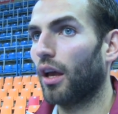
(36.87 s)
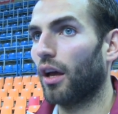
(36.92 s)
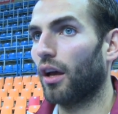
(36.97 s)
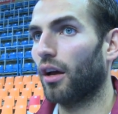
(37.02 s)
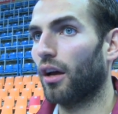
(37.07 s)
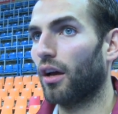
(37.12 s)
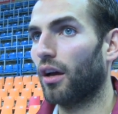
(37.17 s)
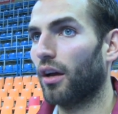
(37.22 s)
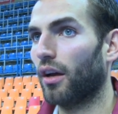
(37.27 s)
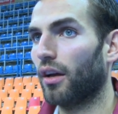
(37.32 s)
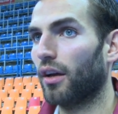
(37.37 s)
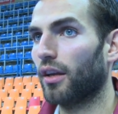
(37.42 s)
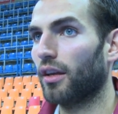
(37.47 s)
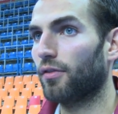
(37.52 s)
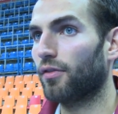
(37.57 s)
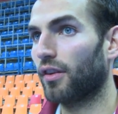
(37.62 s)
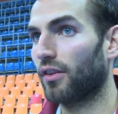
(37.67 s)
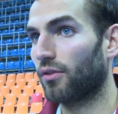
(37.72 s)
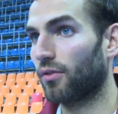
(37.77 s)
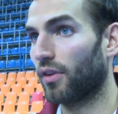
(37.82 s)
Uh, he
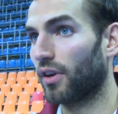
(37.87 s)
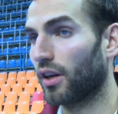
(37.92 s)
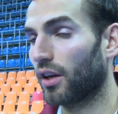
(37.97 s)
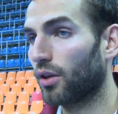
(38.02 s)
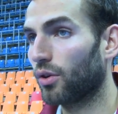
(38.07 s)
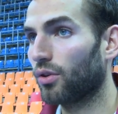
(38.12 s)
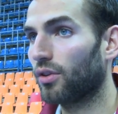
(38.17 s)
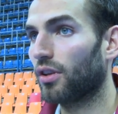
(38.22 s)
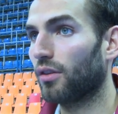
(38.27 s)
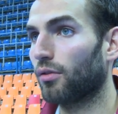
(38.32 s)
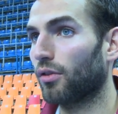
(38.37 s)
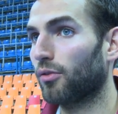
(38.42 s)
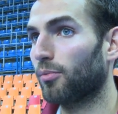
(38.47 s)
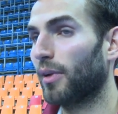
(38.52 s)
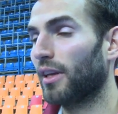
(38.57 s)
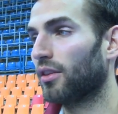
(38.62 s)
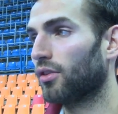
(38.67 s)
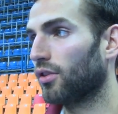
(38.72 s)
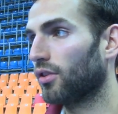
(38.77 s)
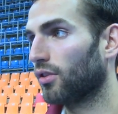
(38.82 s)
fends very good. He was
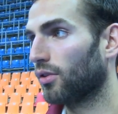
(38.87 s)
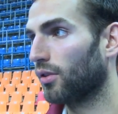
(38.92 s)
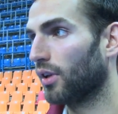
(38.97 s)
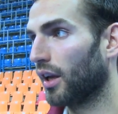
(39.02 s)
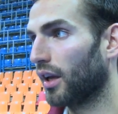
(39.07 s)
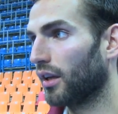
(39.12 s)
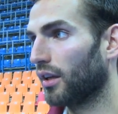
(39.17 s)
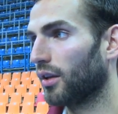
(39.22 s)
better today.